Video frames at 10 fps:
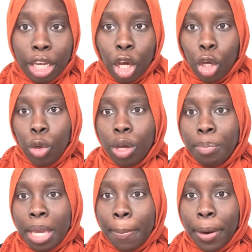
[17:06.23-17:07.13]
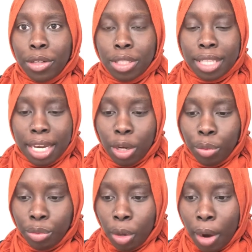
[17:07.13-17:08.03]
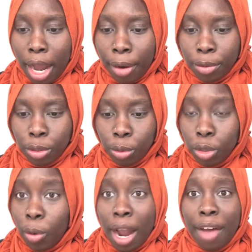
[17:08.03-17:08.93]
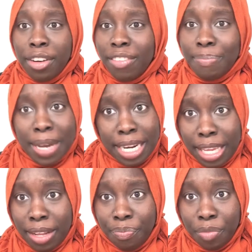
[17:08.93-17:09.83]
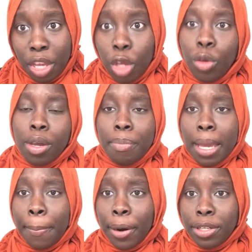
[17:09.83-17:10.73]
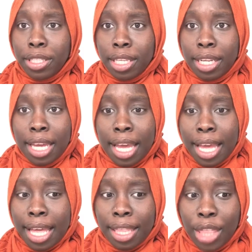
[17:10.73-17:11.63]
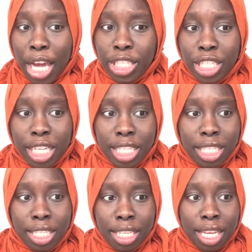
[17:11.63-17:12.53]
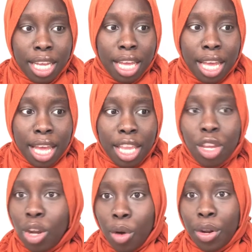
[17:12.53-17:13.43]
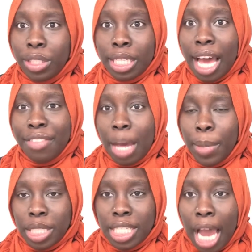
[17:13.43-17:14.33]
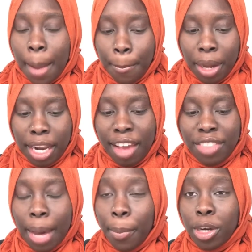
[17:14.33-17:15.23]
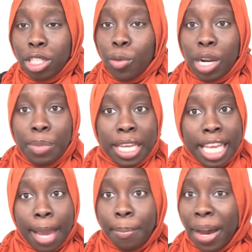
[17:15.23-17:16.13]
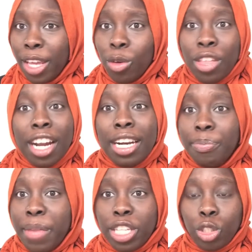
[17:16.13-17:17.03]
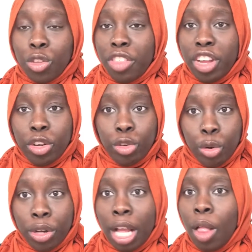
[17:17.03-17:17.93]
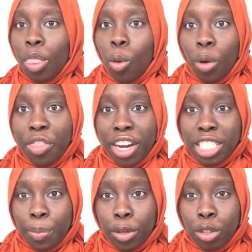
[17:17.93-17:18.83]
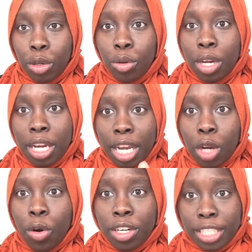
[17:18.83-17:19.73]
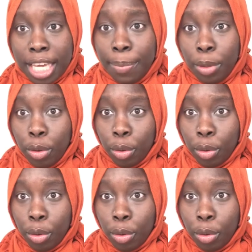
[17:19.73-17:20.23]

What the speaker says: You can be a person that don't have enough money. You can be a person that just, doesn't have that much time, but if that person want to be kept by you, they're going to make sure that they're doing what they're supposed to do in order to keep you.